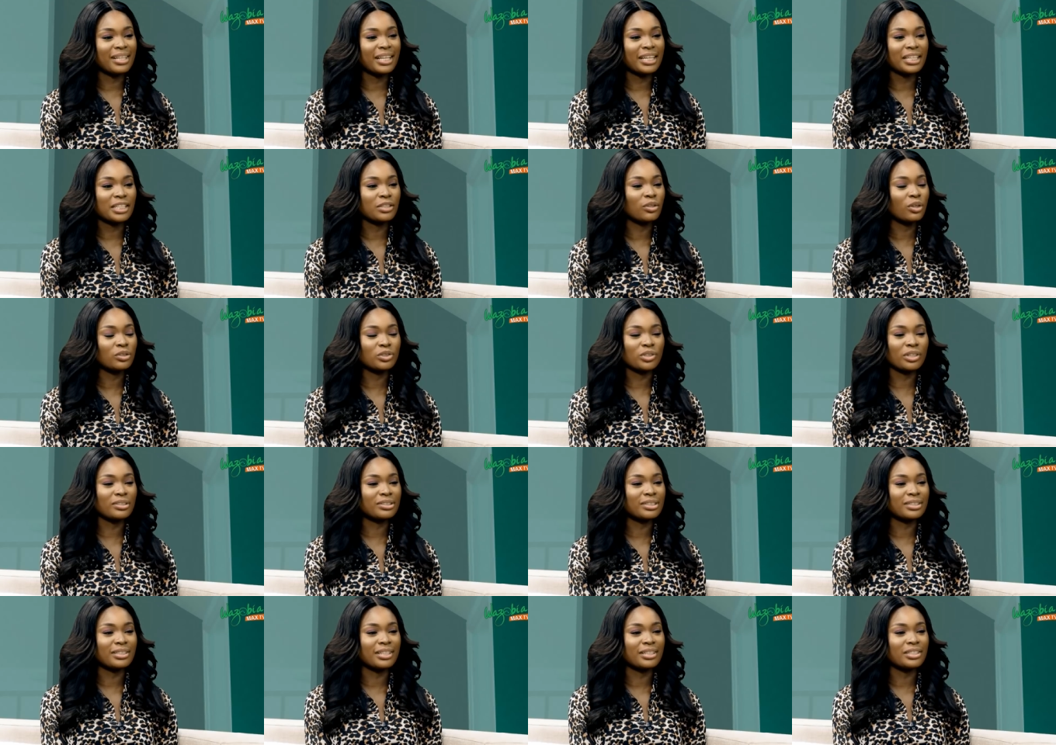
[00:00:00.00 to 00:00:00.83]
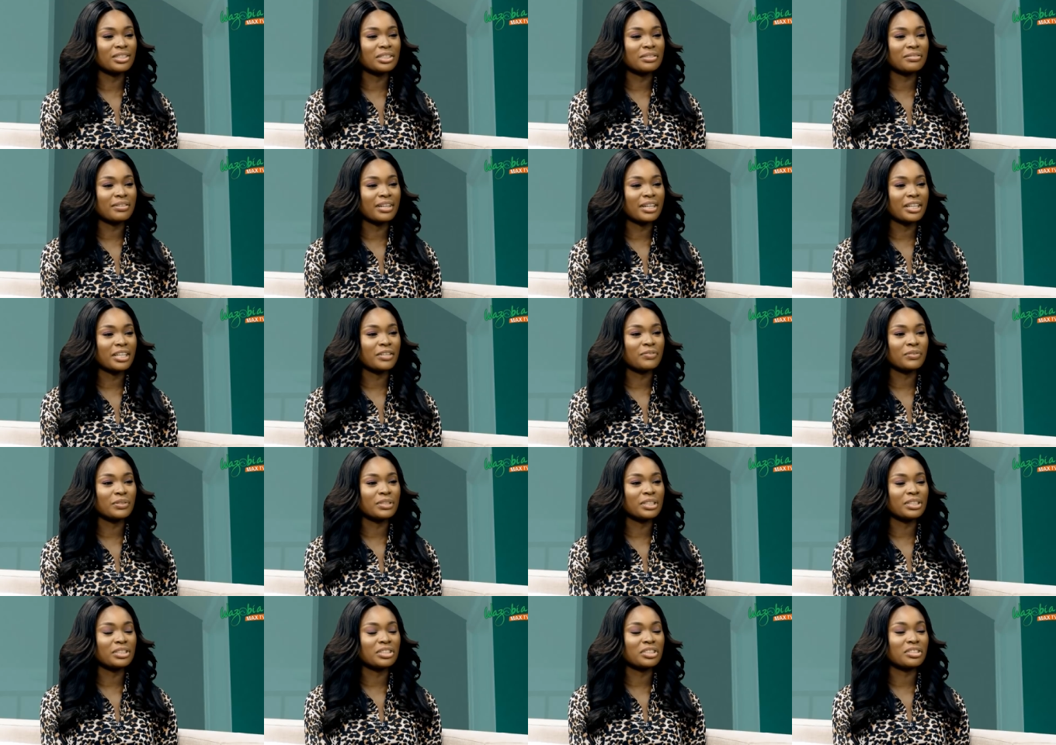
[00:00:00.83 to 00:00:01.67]
like not just in Nigeria,
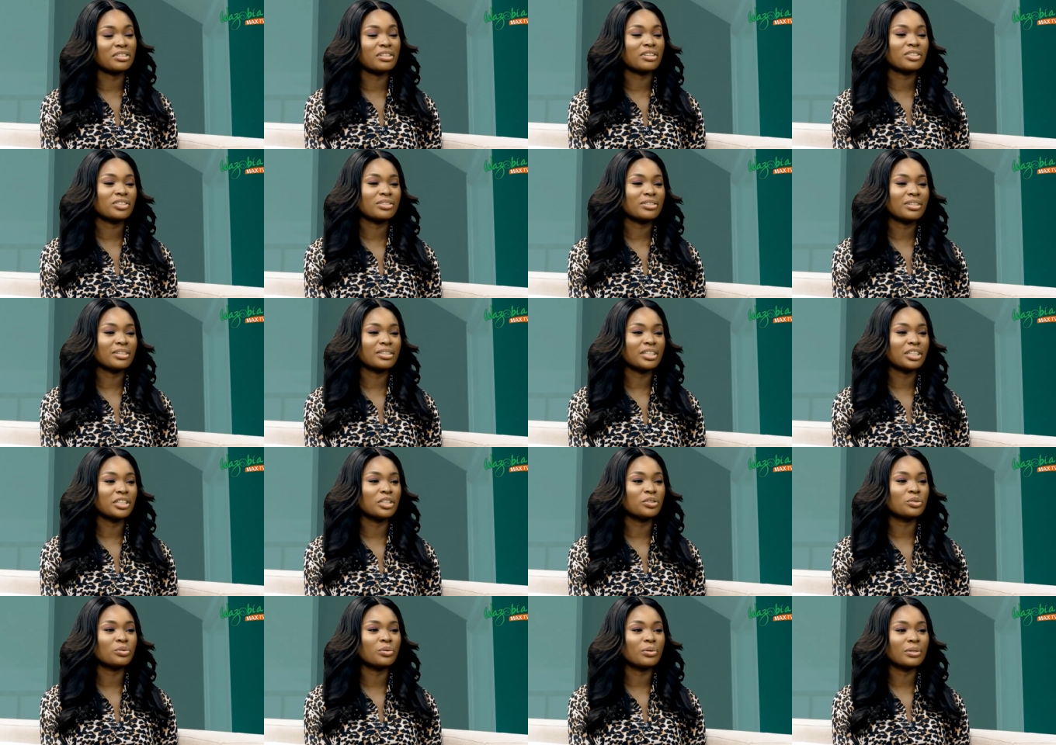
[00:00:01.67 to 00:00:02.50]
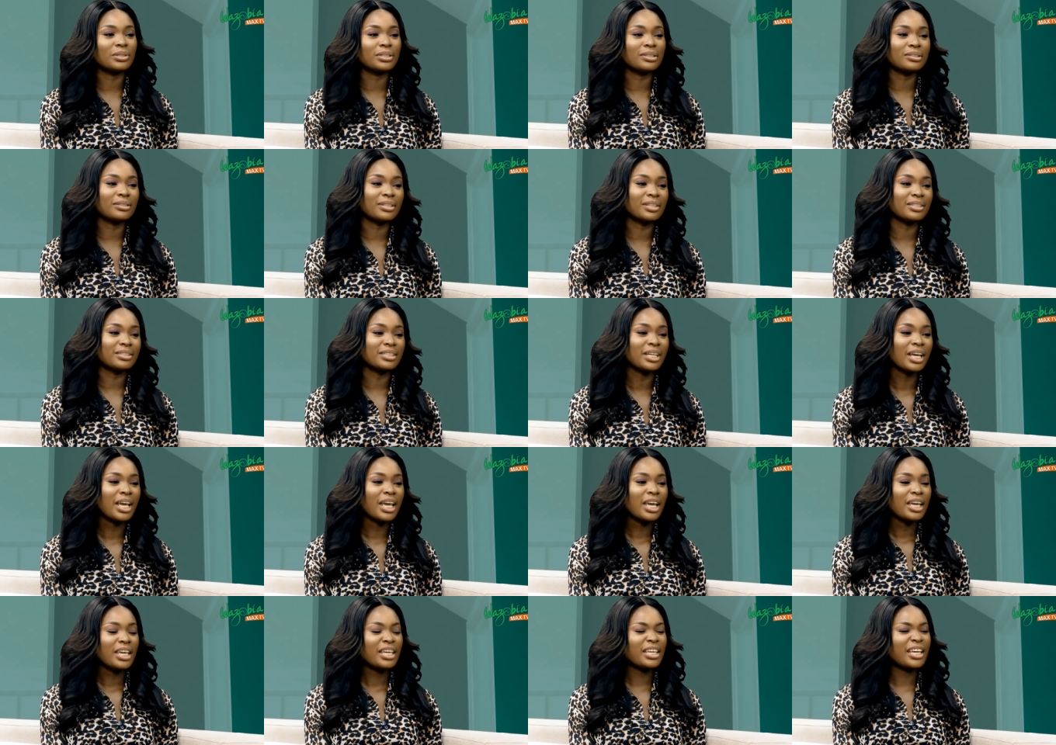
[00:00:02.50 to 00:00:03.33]
even international. They, they yeah. do other things.
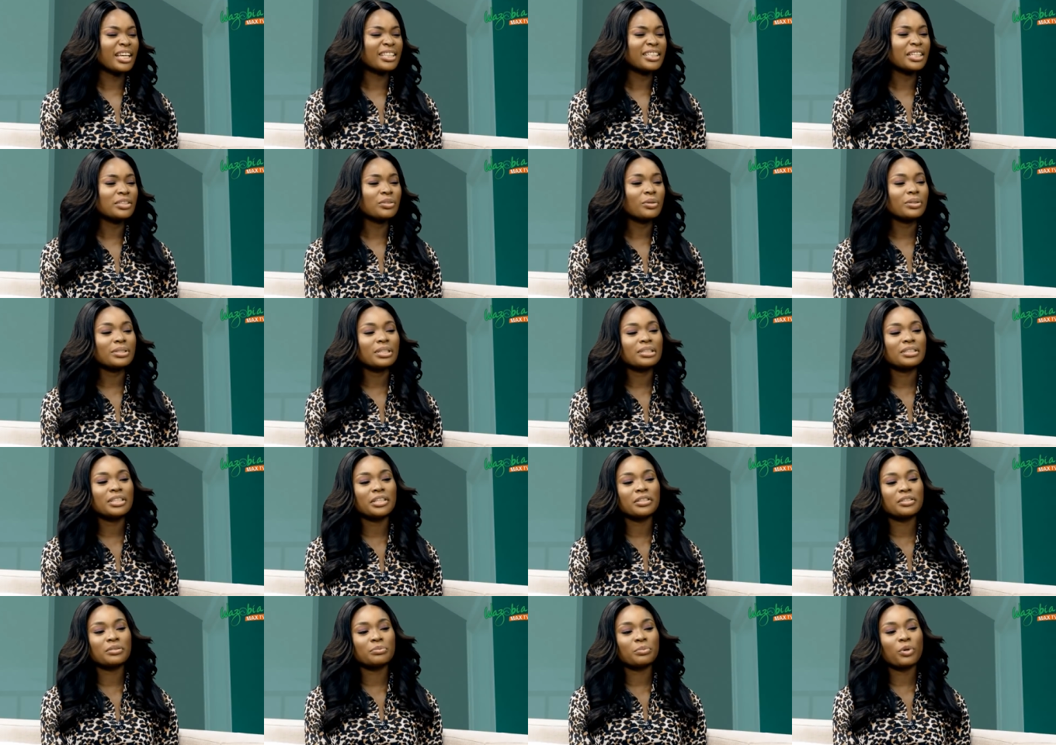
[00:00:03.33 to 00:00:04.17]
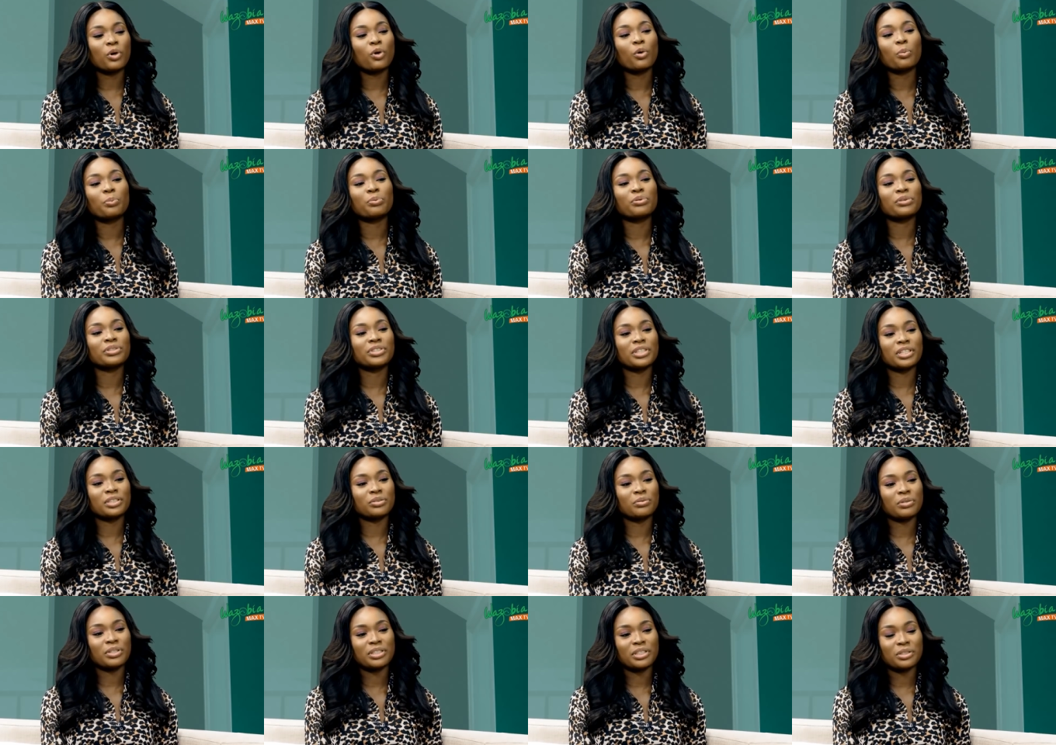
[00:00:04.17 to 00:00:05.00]
You get any other thing or
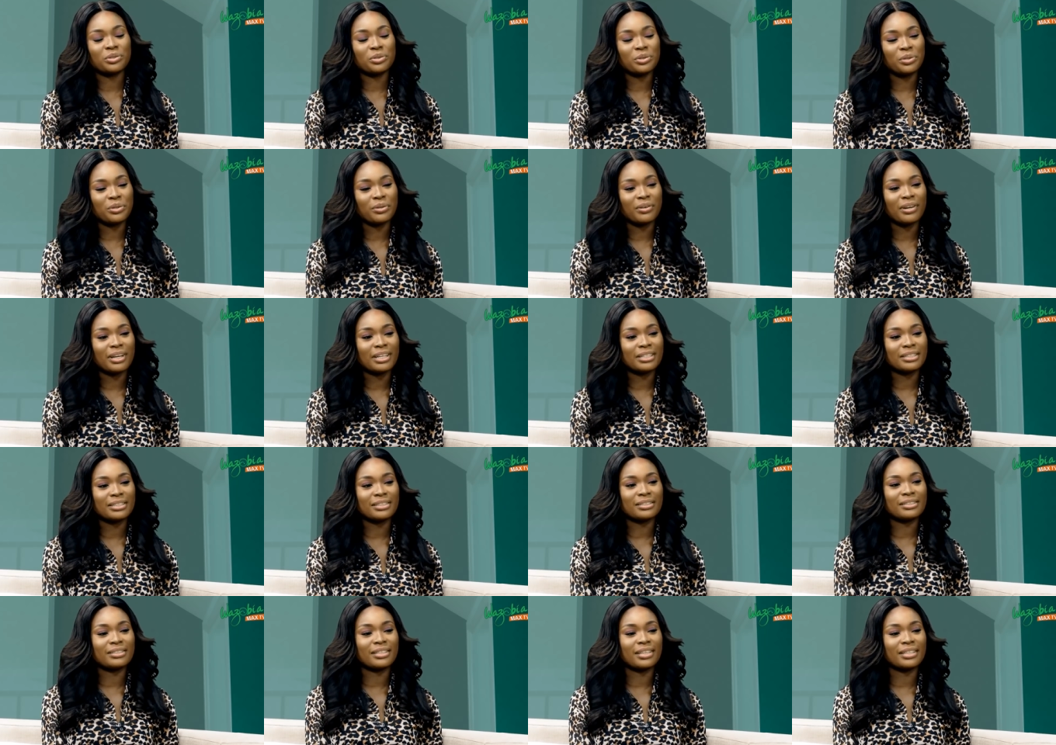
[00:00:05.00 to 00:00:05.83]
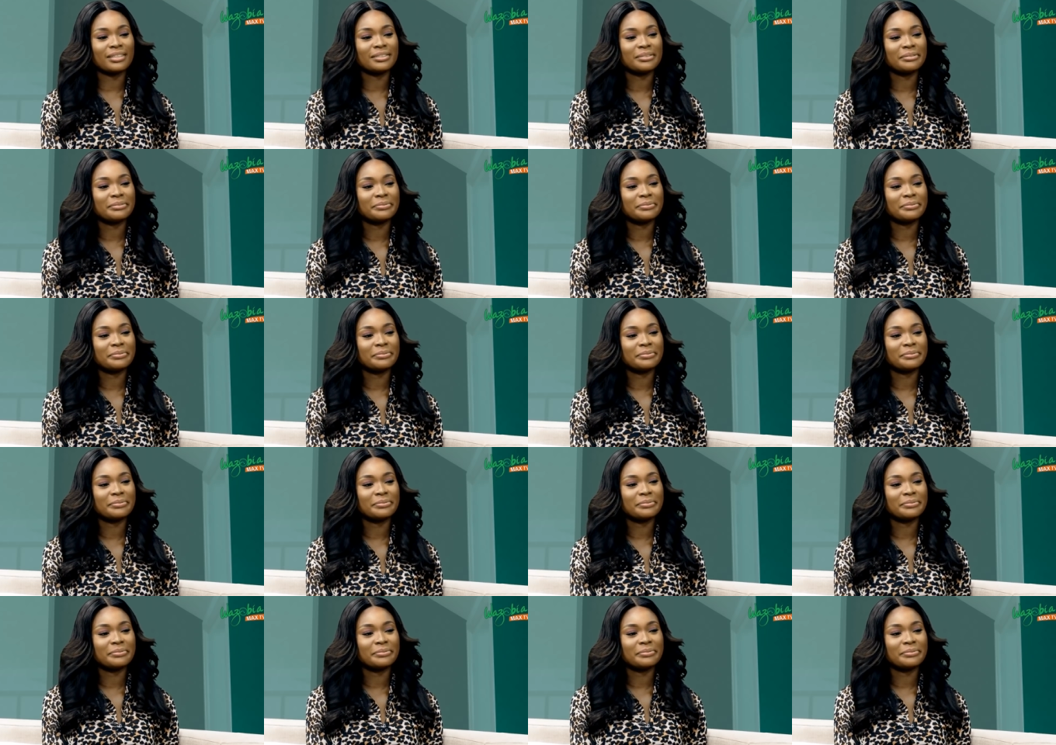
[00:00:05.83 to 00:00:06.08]
project where you they took your hand inside?